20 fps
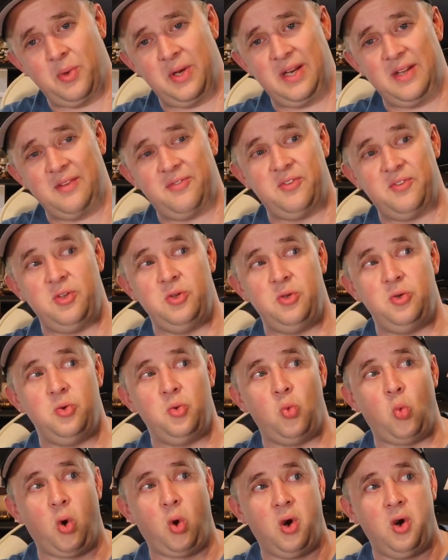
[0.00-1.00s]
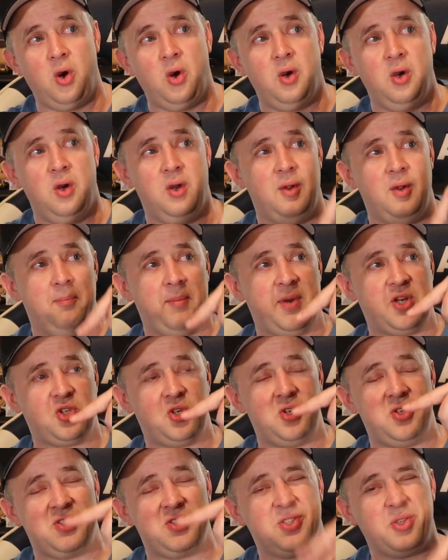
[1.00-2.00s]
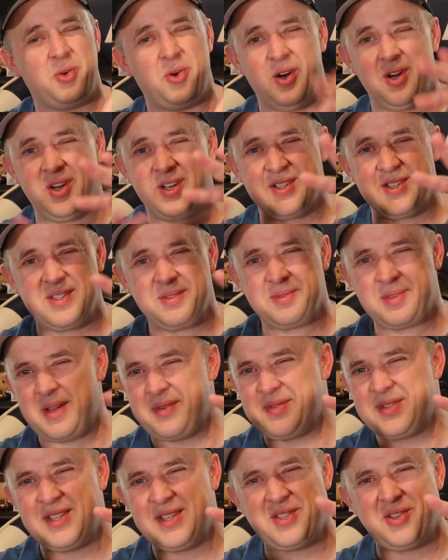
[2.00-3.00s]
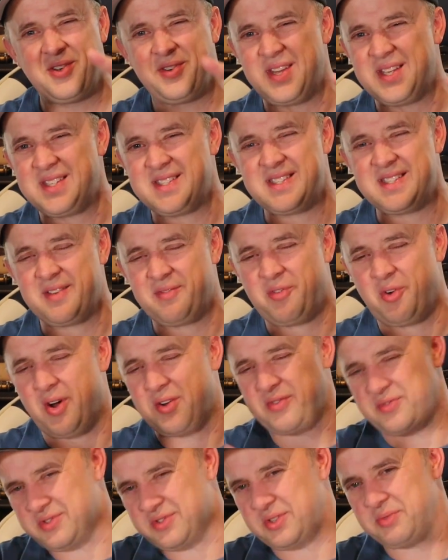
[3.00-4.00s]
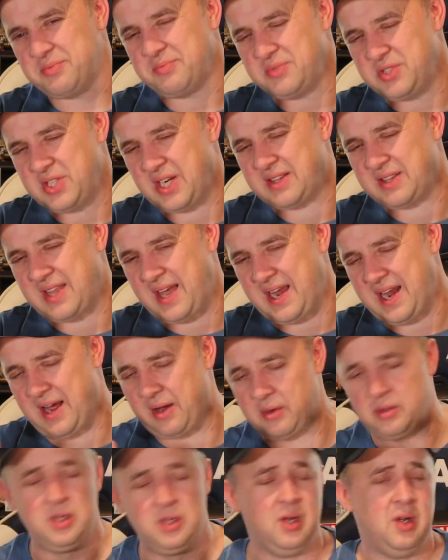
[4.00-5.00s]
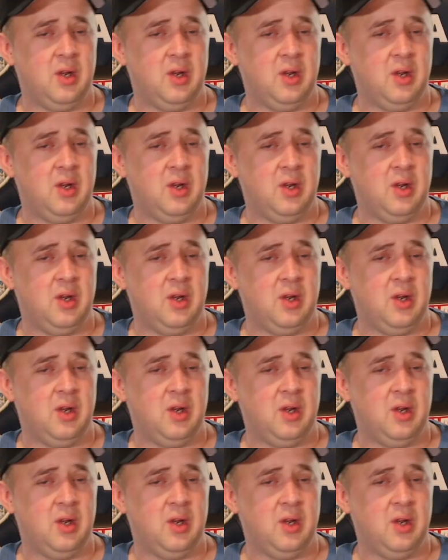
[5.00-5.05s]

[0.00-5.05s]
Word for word: And if you were, make sure you still are, because sometimes they turn that stuff off. So check that out.